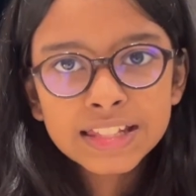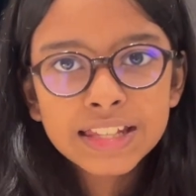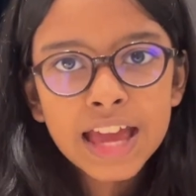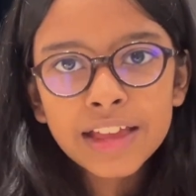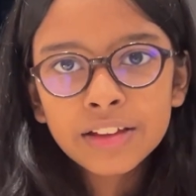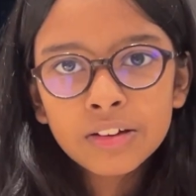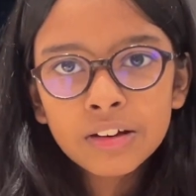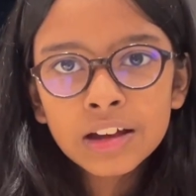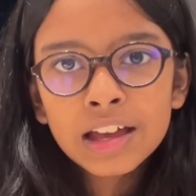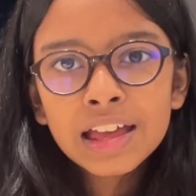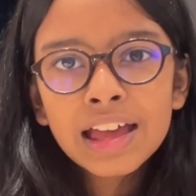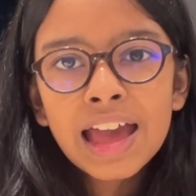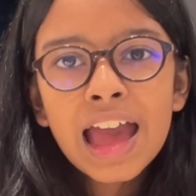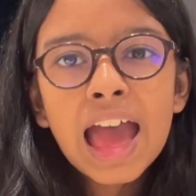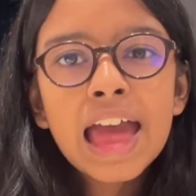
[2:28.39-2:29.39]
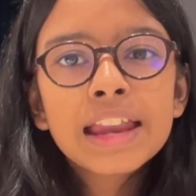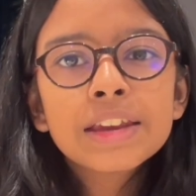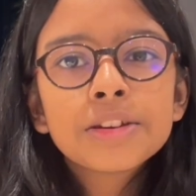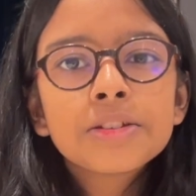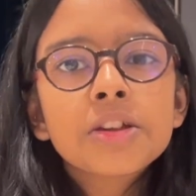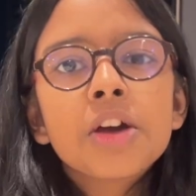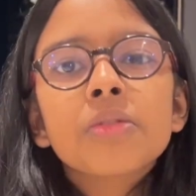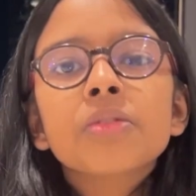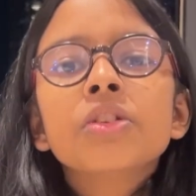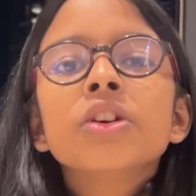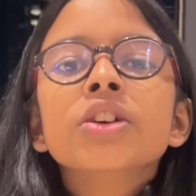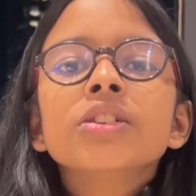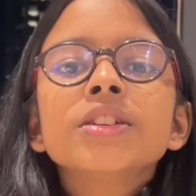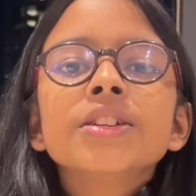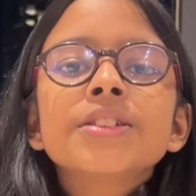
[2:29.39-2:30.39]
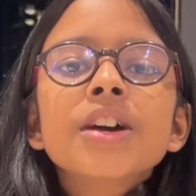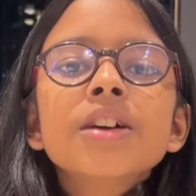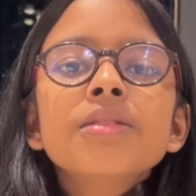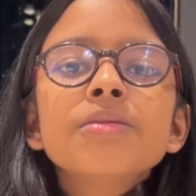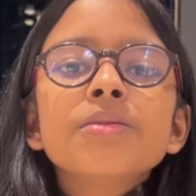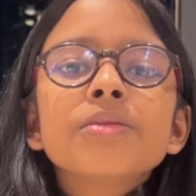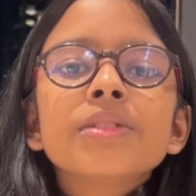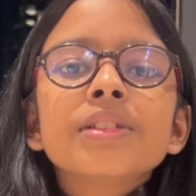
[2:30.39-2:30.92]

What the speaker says: cycle. And no, you don't,